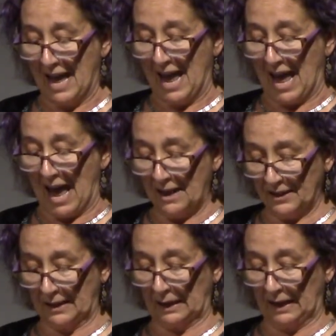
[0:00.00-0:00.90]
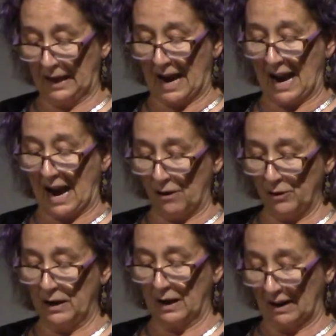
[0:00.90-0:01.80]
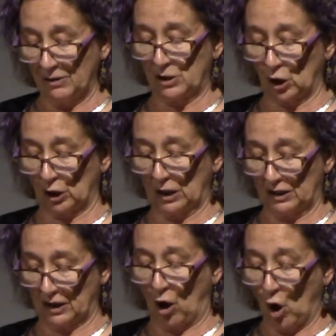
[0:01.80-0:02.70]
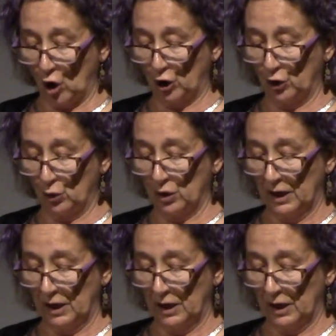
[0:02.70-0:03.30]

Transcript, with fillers: Ethically, Aristotle has argued